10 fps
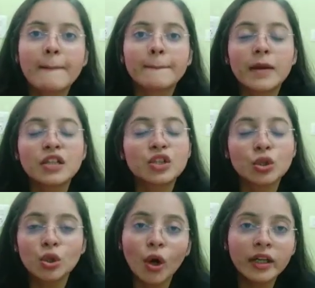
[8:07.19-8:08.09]
must
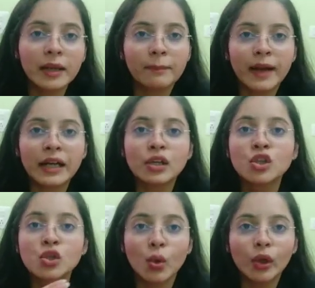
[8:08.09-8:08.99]
not depend
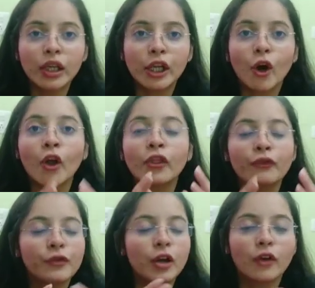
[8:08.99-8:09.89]
solely on the
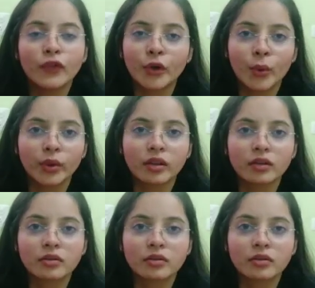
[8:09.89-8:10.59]
will of the donor.